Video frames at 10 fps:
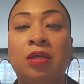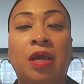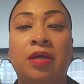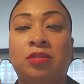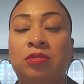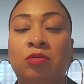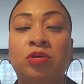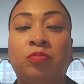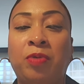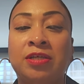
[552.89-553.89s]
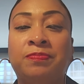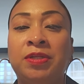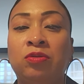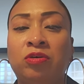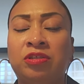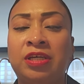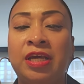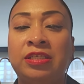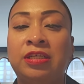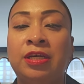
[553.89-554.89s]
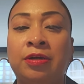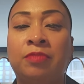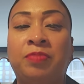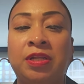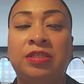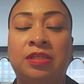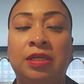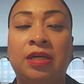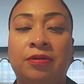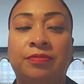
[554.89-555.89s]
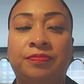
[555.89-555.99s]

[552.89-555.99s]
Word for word: yes, or you possibly lost a case here, but let's see here.